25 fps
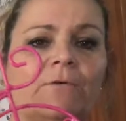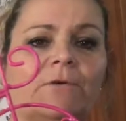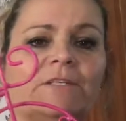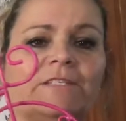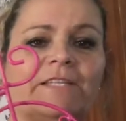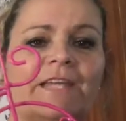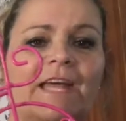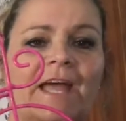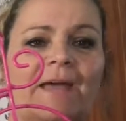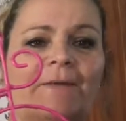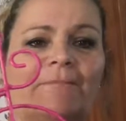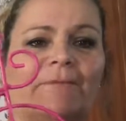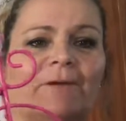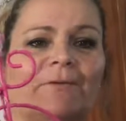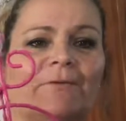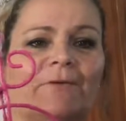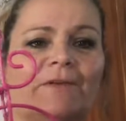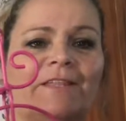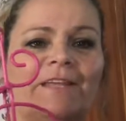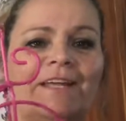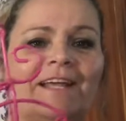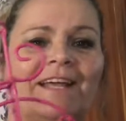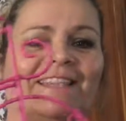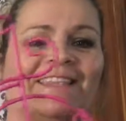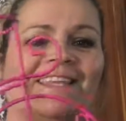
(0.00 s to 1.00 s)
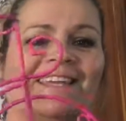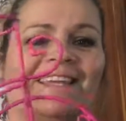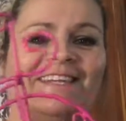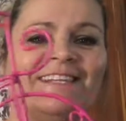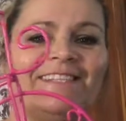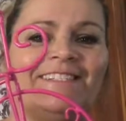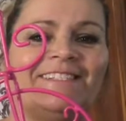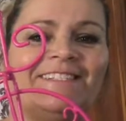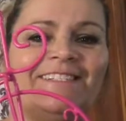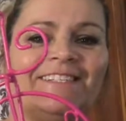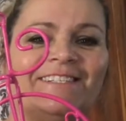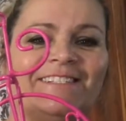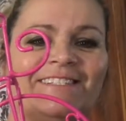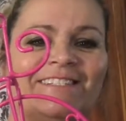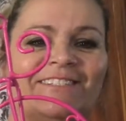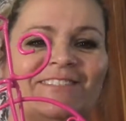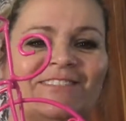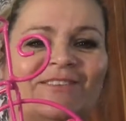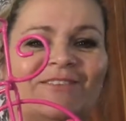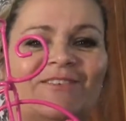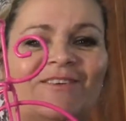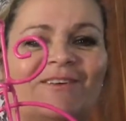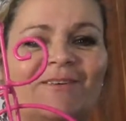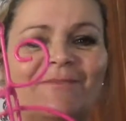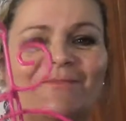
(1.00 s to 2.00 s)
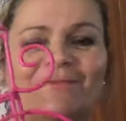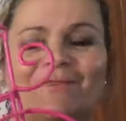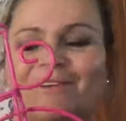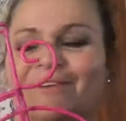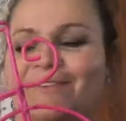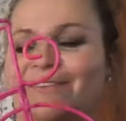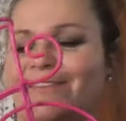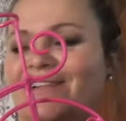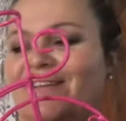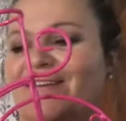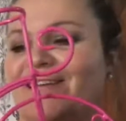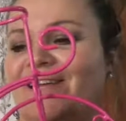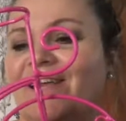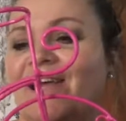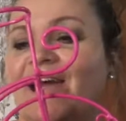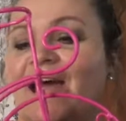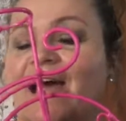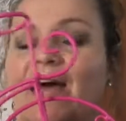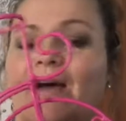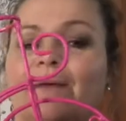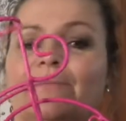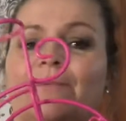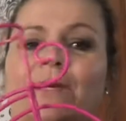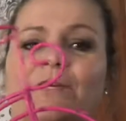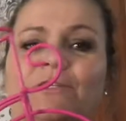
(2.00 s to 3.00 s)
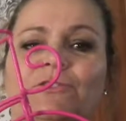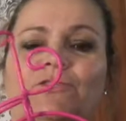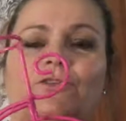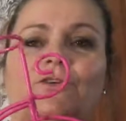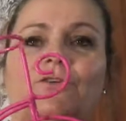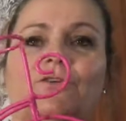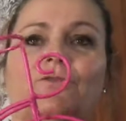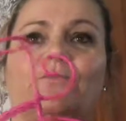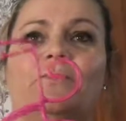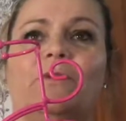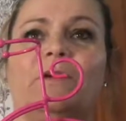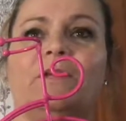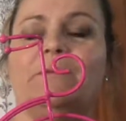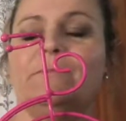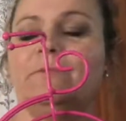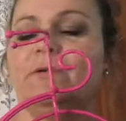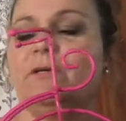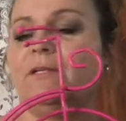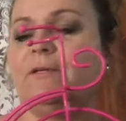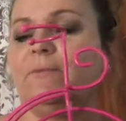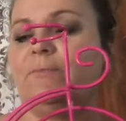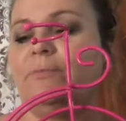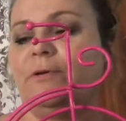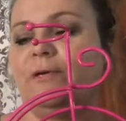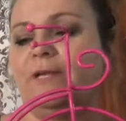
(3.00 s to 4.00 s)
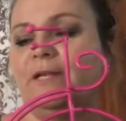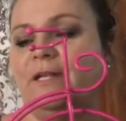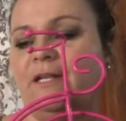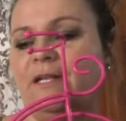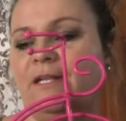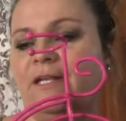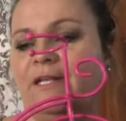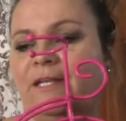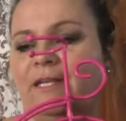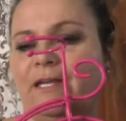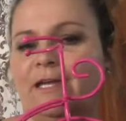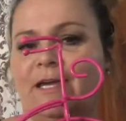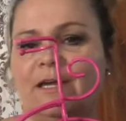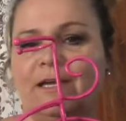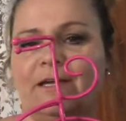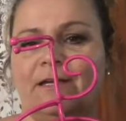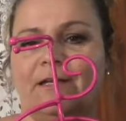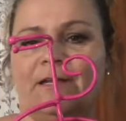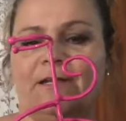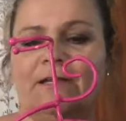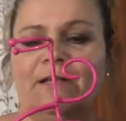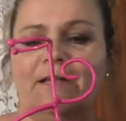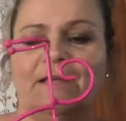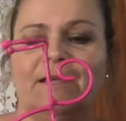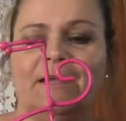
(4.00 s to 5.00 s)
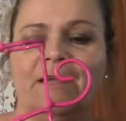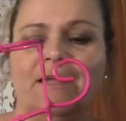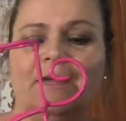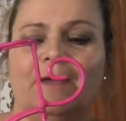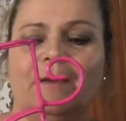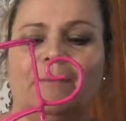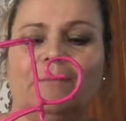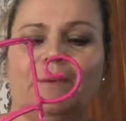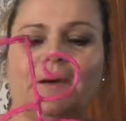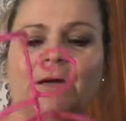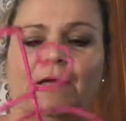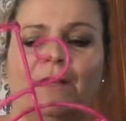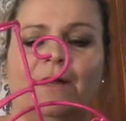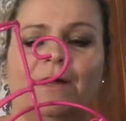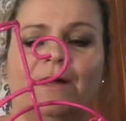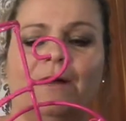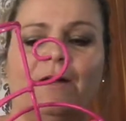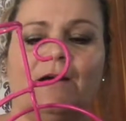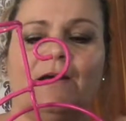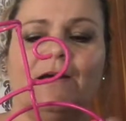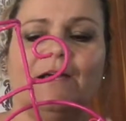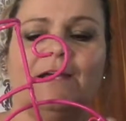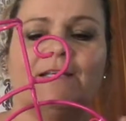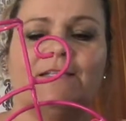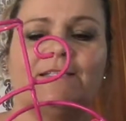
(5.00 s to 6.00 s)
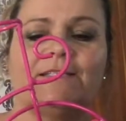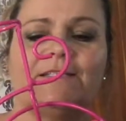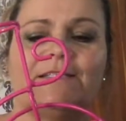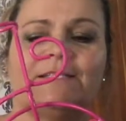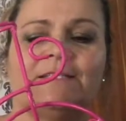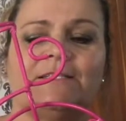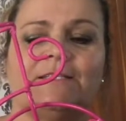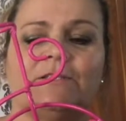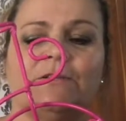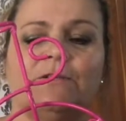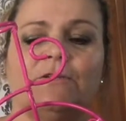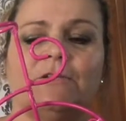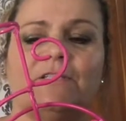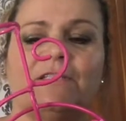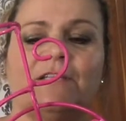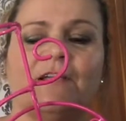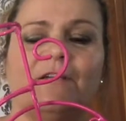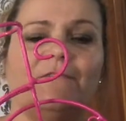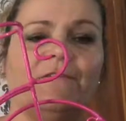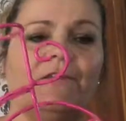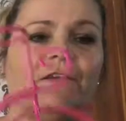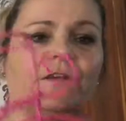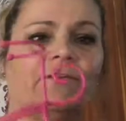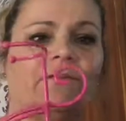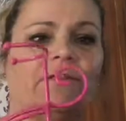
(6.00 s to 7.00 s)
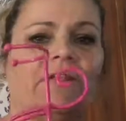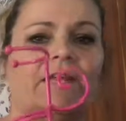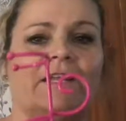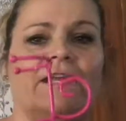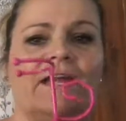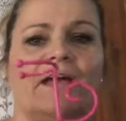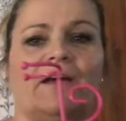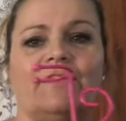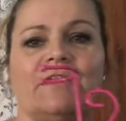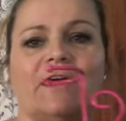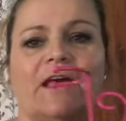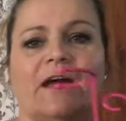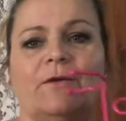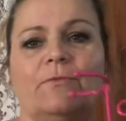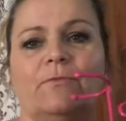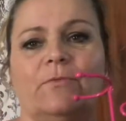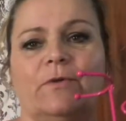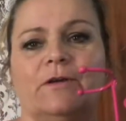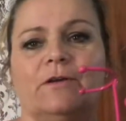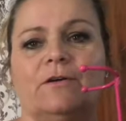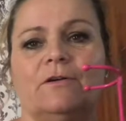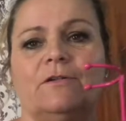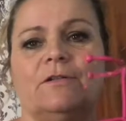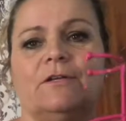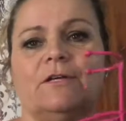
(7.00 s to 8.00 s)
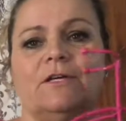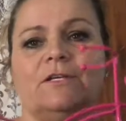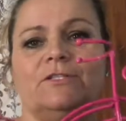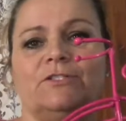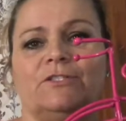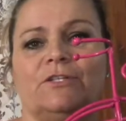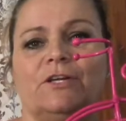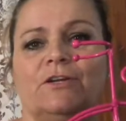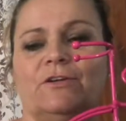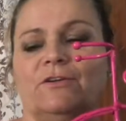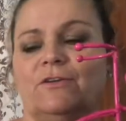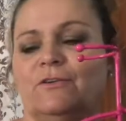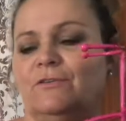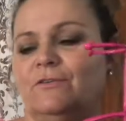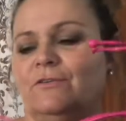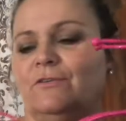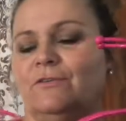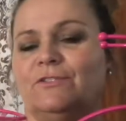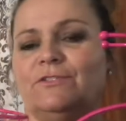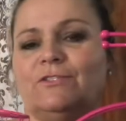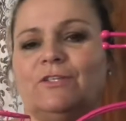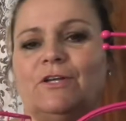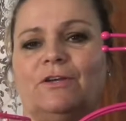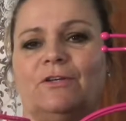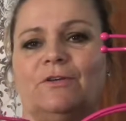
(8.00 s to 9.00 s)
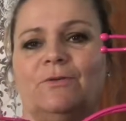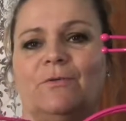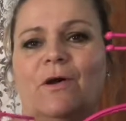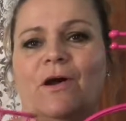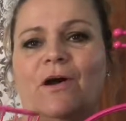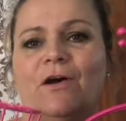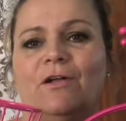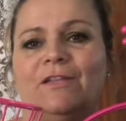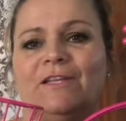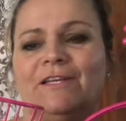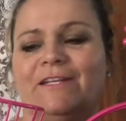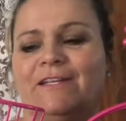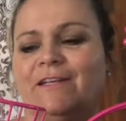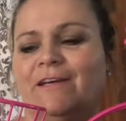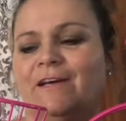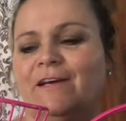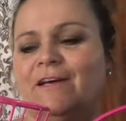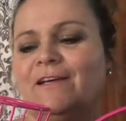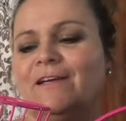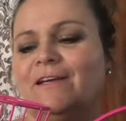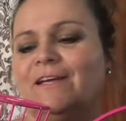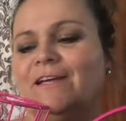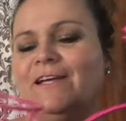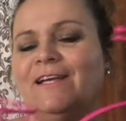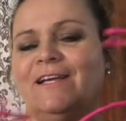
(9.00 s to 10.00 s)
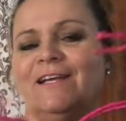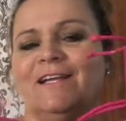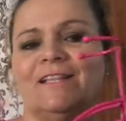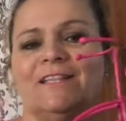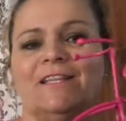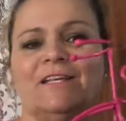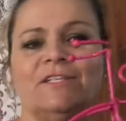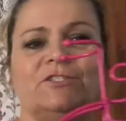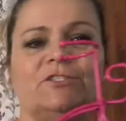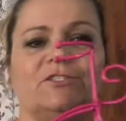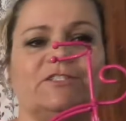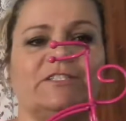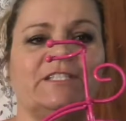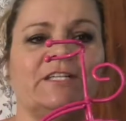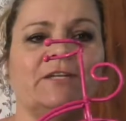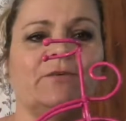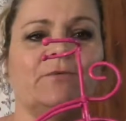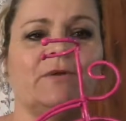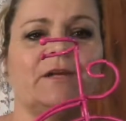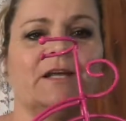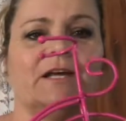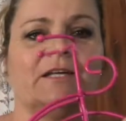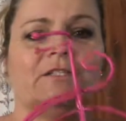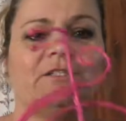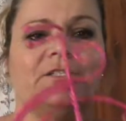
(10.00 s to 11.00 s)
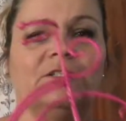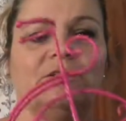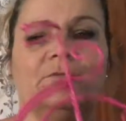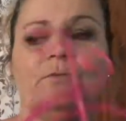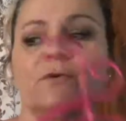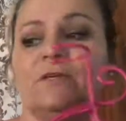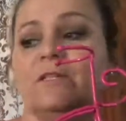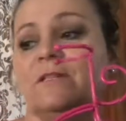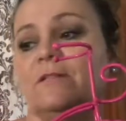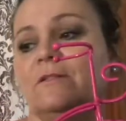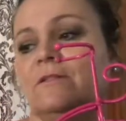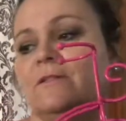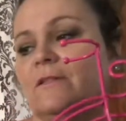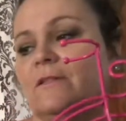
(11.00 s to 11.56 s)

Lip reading: happy with it. I think it's just adorable. I'm not sure what I'm going to put in it yet, but as soon as I figure that out, I will show you all and let you see what I do with